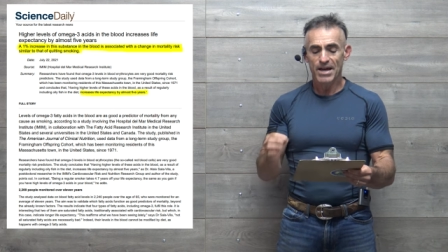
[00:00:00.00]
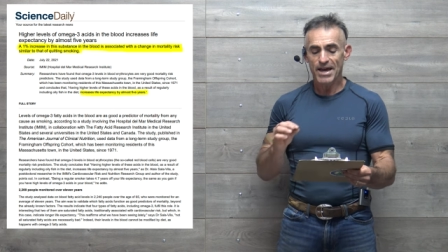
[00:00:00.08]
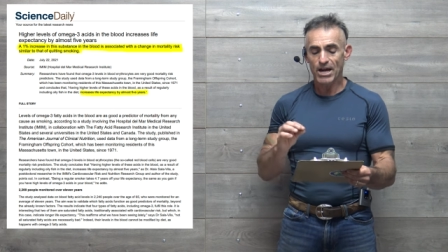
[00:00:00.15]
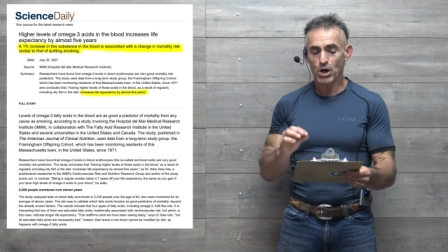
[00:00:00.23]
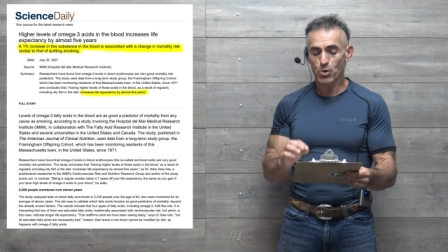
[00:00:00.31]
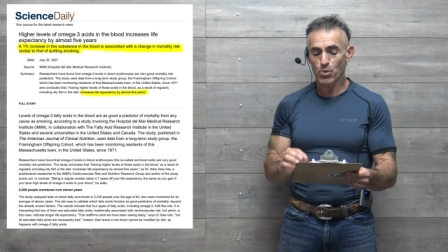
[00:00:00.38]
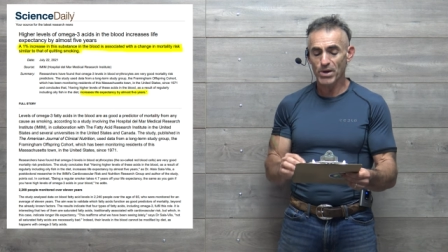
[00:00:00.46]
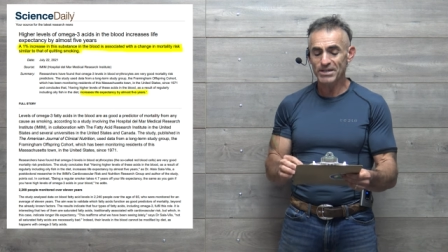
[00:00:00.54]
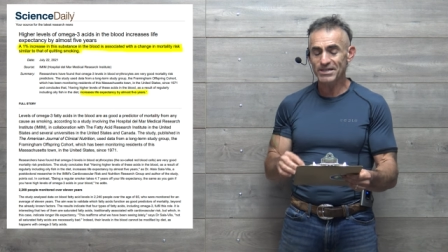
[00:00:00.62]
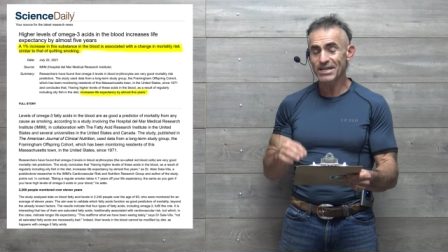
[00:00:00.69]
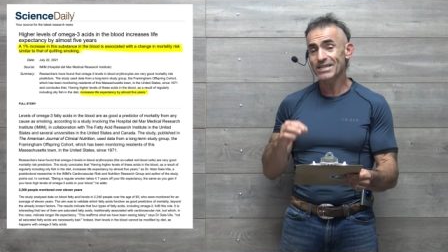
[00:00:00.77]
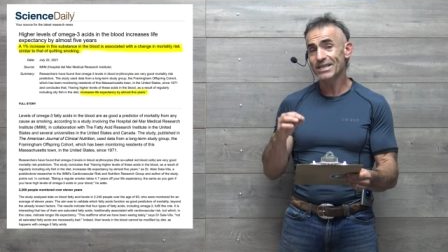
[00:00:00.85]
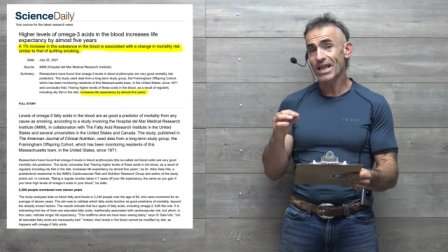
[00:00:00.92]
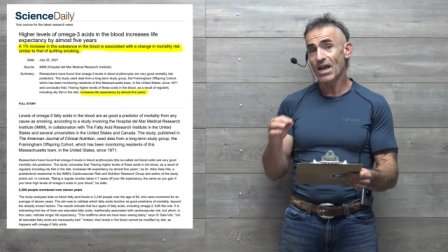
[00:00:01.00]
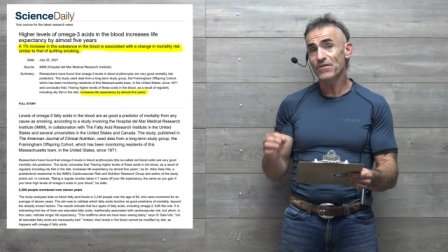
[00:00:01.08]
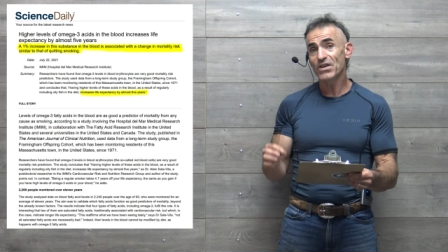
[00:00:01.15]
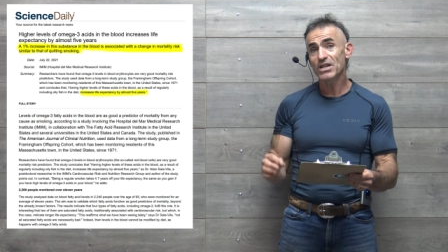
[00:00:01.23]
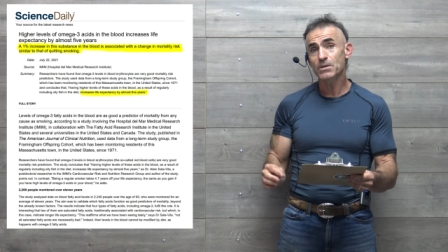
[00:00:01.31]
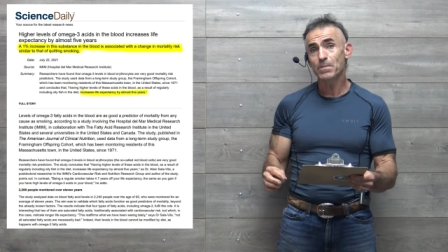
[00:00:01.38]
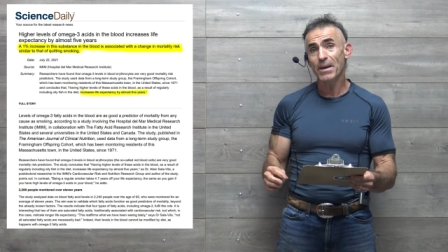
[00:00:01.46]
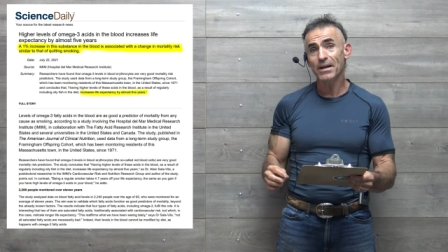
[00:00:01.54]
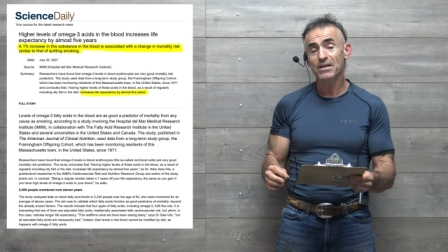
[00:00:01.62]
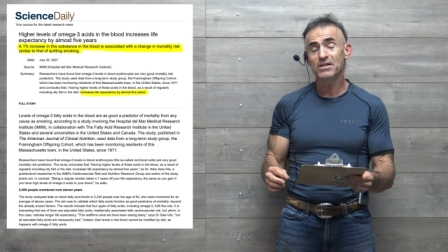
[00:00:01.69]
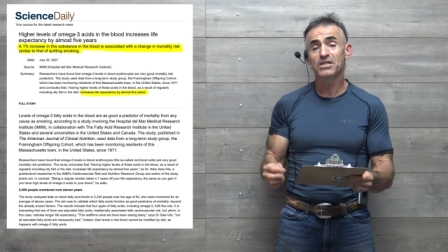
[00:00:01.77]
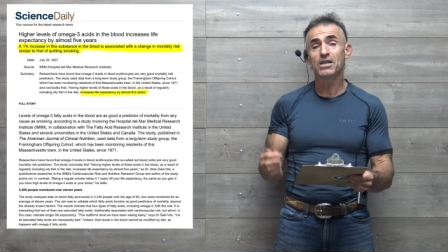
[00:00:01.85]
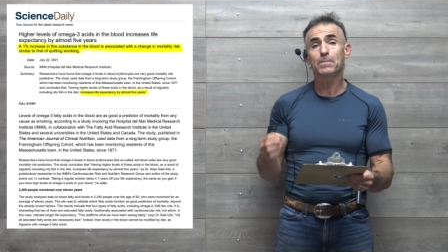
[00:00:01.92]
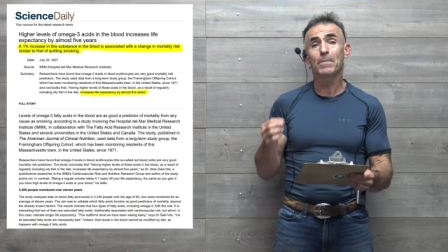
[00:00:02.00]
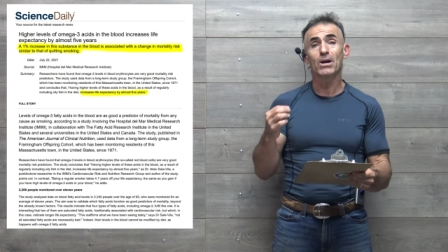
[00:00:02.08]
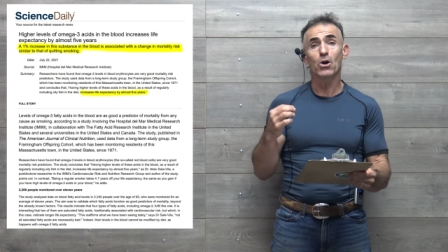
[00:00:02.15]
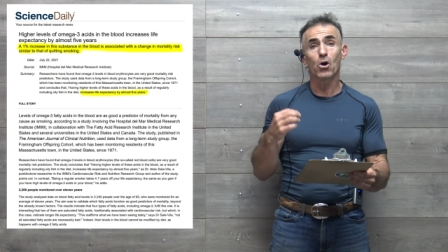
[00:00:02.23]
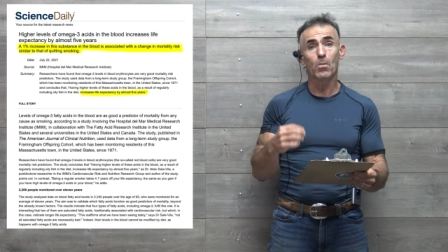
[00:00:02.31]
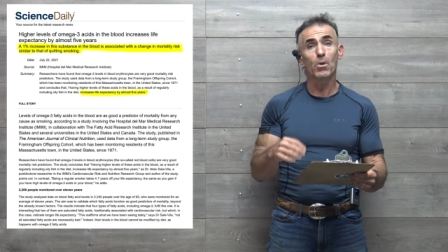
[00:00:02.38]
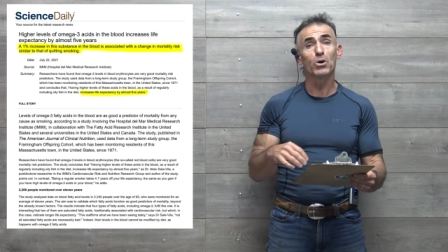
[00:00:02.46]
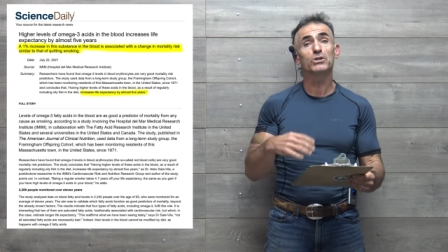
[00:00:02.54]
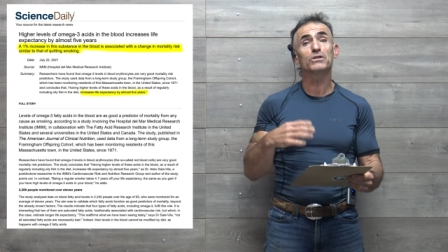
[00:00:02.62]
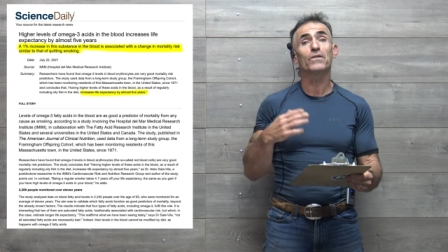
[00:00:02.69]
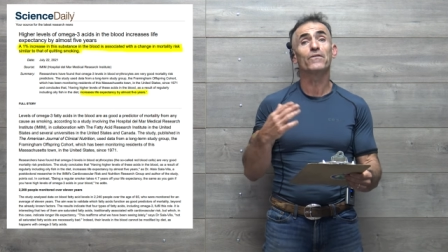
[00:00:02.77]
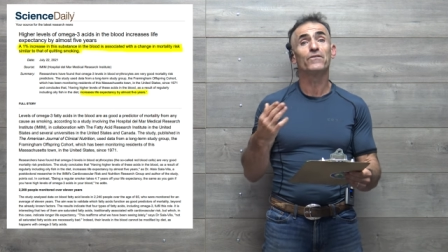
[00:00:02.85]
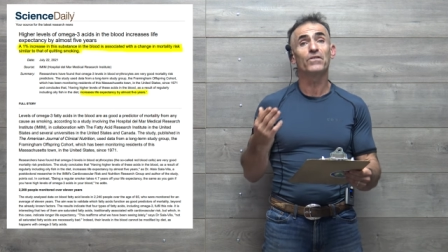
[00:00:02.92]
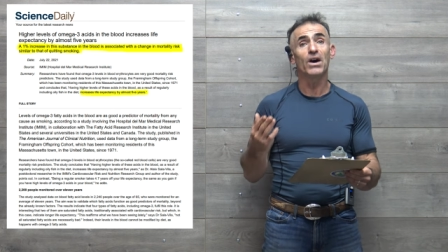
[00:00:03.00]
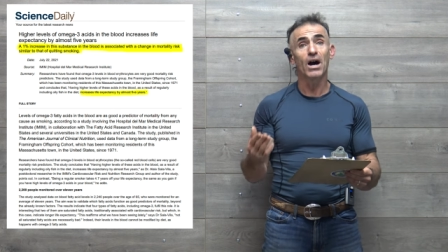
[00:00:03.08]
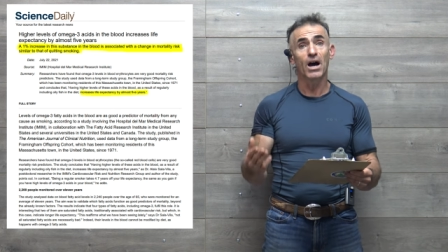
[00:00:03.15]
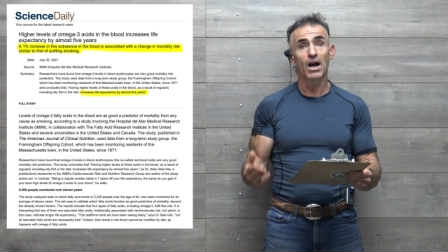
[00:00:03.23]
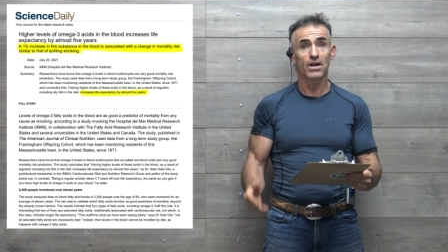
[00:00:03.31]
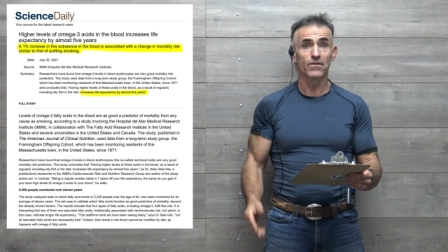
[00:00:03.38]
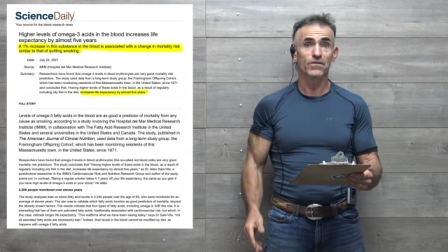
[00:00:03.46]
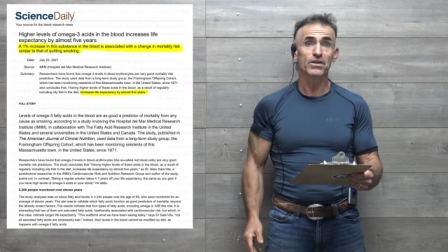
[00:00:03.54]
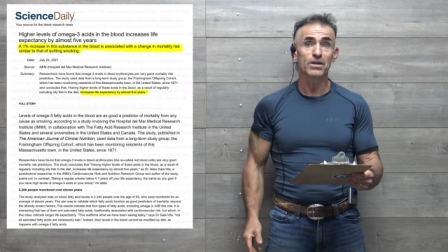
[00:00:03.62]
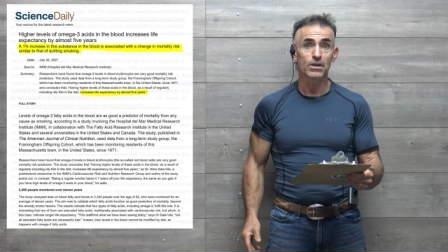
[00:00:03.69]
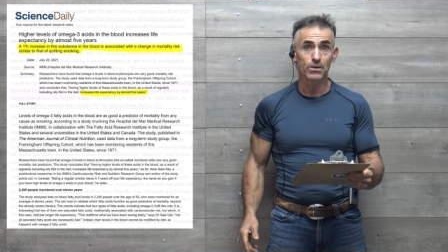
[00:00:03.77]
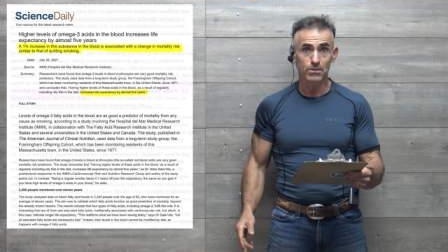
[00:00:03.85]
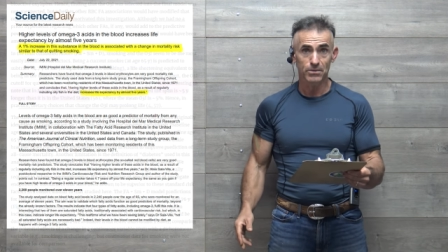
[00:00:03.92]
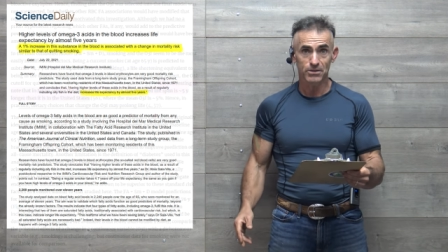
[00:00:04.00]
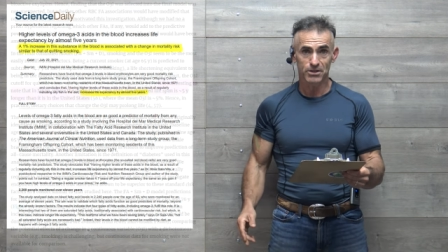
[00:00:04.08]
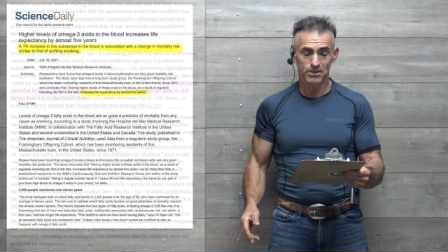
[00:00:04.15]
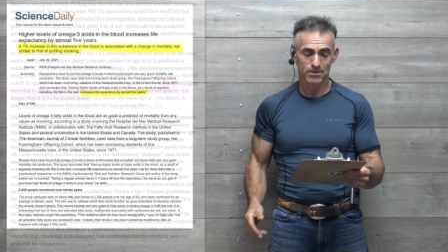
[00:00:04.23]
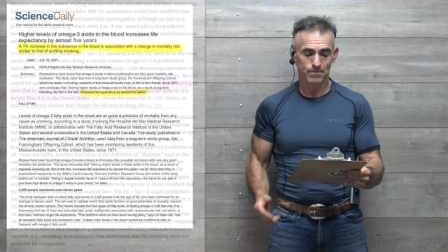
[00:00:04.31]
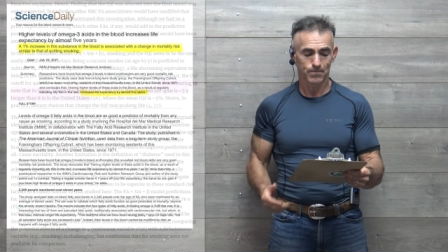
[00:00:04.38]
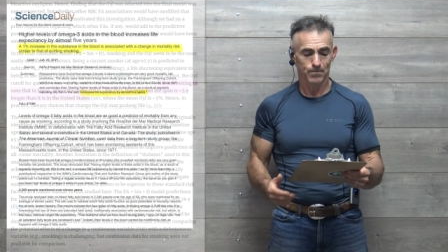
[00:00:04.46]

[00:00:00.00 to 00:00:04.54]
increases life expectancy by almost five years.